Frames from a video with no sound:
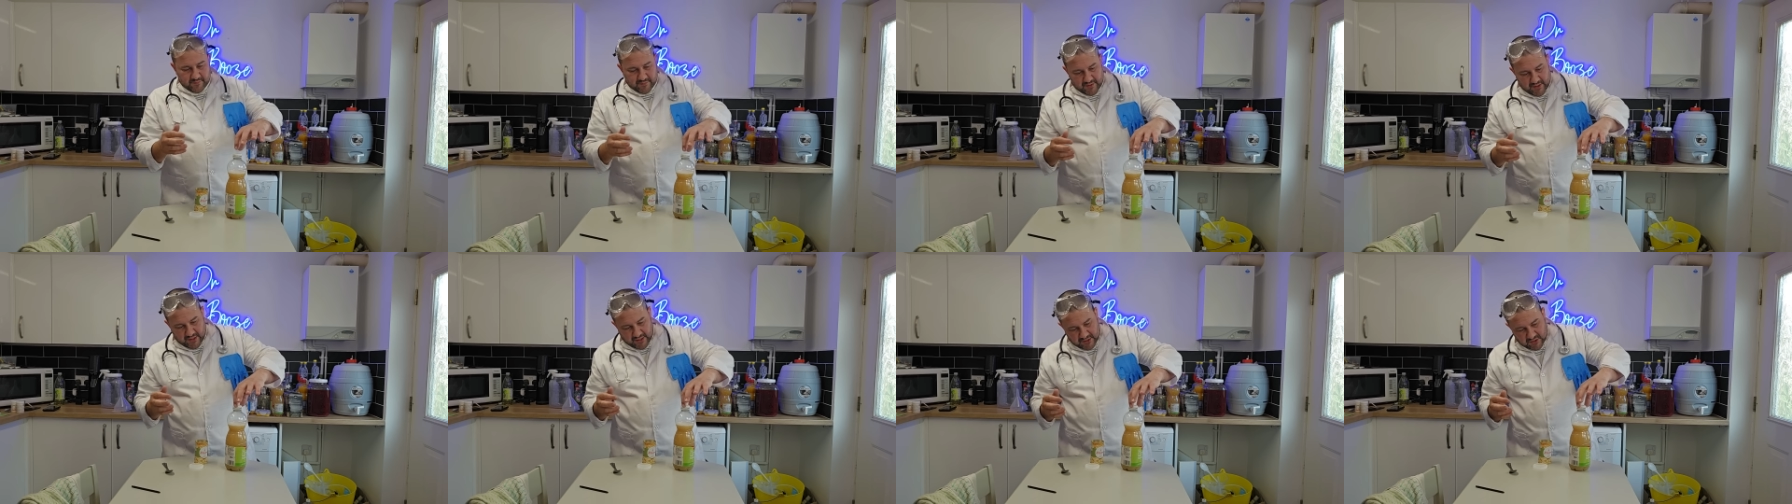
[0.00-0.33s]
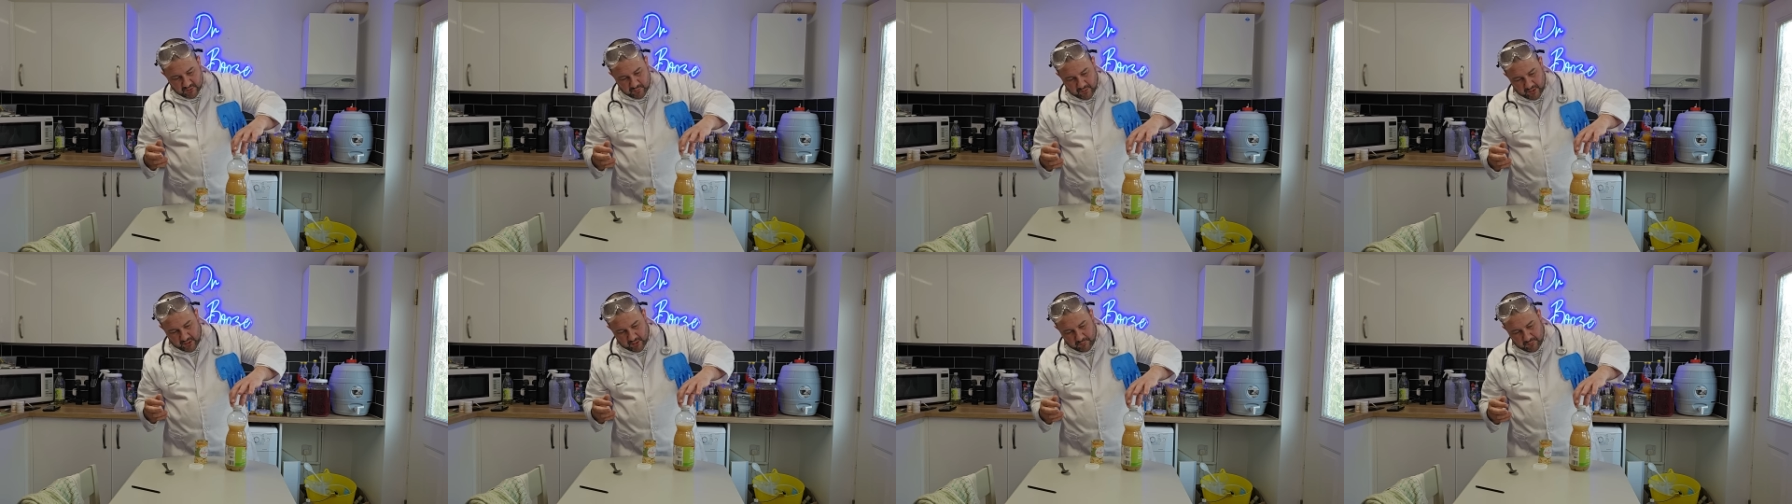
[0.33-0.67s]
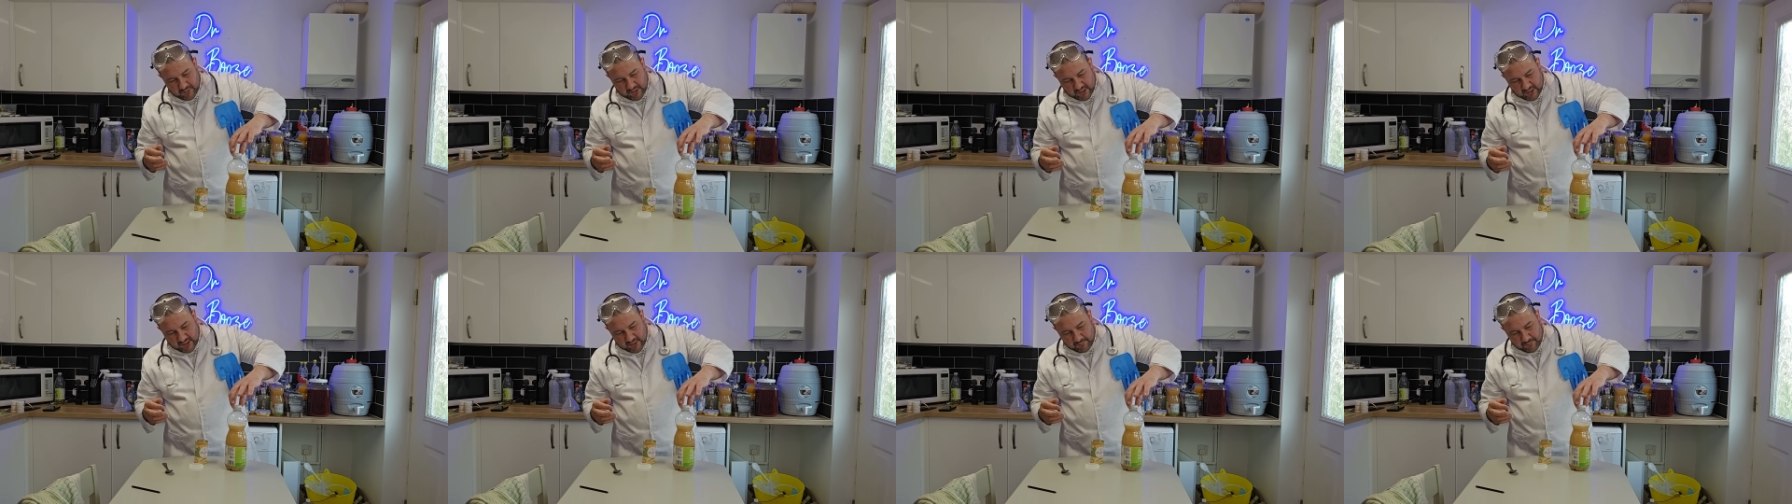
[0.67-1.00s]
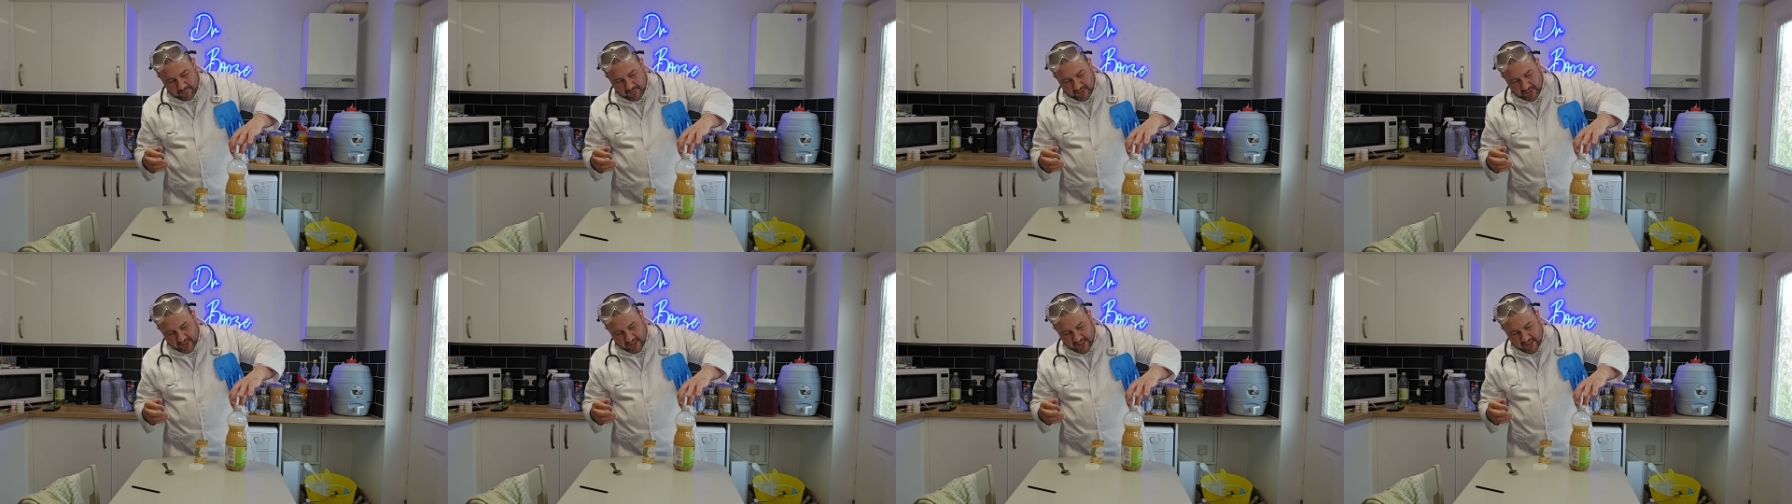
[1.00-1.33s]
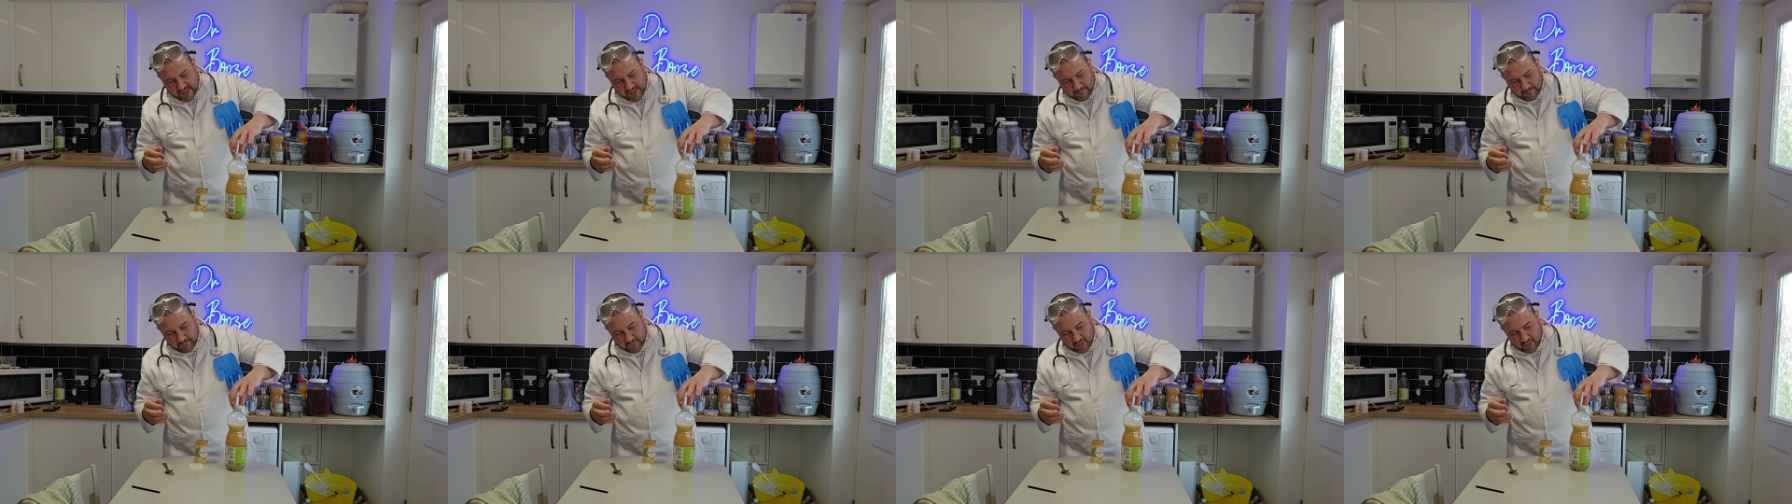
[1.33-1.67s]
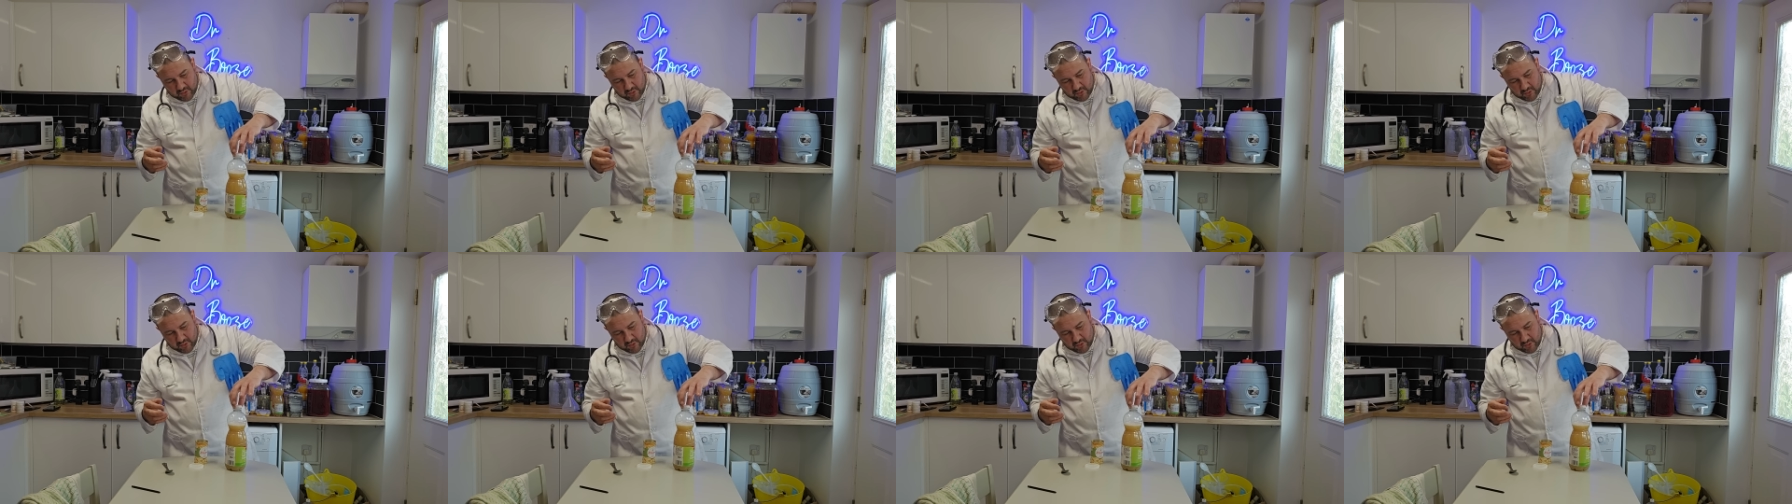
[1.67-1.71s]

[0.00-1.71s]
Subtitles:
That's why we keep the cap